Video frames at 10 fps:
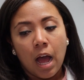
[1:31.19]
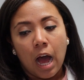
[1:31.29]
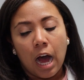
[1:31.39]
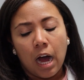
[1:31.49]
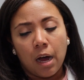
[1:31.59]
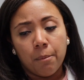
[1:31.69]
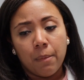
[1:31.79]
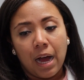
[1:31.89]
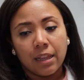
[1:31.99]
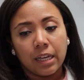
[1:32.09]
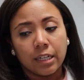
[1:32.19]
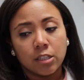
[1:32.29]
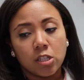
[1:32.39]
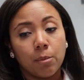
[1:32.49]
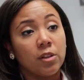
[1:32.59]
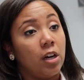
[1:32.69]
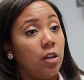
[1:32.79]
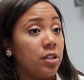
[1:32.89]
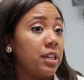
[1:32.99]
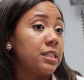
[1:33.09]
And then some of the
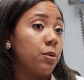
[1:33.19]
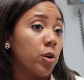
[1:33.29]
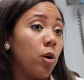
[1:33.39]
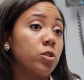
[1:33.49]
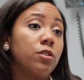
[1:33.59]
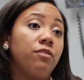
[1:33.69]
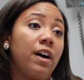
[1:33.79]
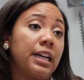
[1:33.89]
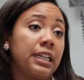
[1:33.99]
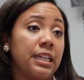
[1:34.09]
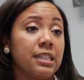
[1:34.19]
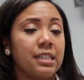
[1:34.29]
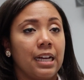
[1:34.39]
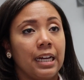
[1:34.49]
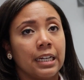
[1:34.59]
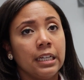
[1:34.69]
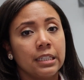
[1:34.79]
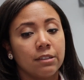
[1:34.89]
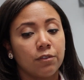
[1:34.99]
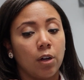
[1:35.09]
other things that we're also finding is that
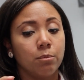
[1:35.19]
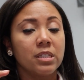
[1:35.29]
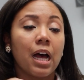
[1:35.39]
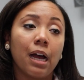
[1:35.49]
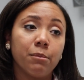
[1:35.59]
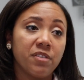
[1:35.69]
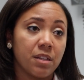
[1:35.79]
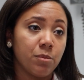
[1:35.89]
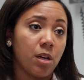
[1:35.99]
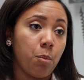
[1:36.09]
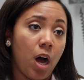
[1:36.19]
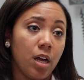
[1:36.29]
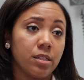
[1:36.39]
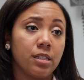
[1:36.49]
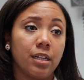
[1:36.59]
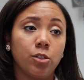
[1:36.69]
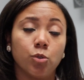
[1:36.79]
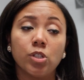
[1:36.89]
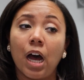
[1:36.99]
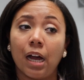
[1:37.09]
from time of symptom onset
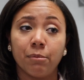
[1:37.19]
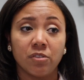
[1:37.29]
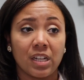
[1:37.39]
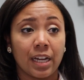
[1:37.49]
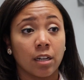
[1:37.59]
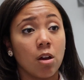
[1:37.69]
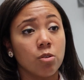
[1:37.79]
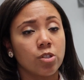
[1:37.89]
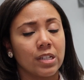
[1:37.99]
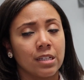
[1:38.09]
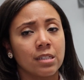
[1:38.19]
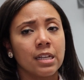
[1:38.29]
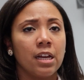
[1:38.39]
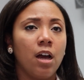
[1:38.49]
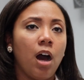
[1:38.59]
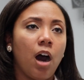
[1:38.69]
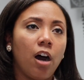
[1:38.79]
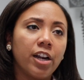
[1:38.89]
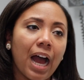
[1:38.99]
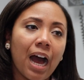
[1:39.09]
to time of diagnosis,
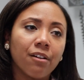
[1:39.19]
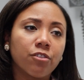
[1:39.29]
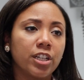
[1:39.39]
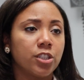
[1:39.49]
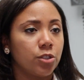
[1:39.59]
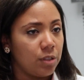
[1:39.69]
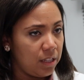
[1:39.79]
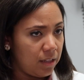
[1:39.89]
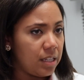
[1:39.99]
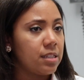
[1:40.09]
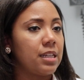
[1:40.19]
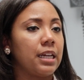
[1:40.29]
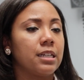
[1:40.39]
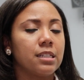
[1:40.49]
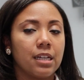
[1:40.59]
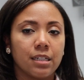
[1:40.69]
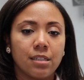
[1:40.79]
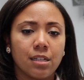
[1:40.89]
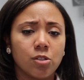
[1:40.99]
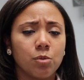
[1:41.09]
on average in this data set,
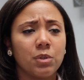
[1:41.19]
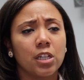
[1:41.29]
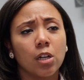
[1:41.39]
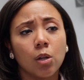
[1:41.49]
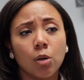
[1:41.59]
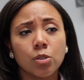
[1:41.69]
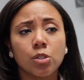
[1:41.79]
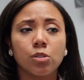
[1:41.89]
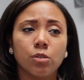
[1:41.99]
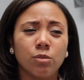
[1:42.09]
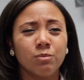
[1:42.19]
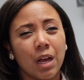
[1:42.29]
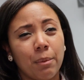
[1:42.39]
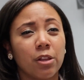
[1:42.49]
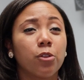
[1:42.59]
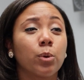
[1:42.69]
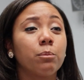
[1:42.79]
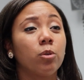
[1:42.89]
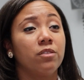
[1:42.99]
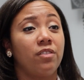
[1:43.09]
it tends to be close to about
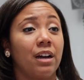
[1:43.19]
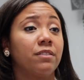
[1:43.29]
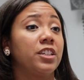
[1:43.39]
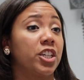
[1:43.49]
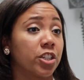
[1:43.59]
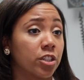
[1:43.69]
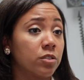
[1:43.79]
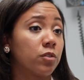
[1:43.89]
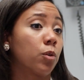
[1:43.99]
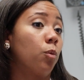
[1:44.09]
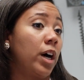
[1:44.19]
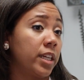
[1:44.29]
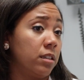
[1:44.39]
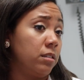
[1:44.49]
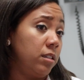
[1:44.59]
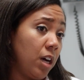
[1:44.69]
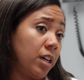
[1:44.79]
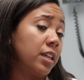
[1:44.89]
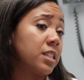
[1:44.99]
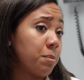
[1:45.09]
3.5 years for white
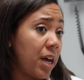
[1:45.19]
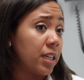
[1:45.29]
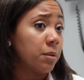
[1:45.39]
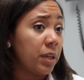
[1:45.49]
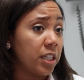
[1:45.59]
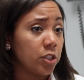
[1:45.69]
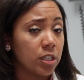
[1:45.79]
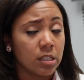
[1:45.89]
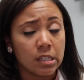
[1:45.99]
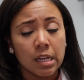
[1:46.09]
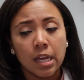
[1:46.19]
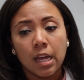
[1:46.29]
non-Hispanic patients.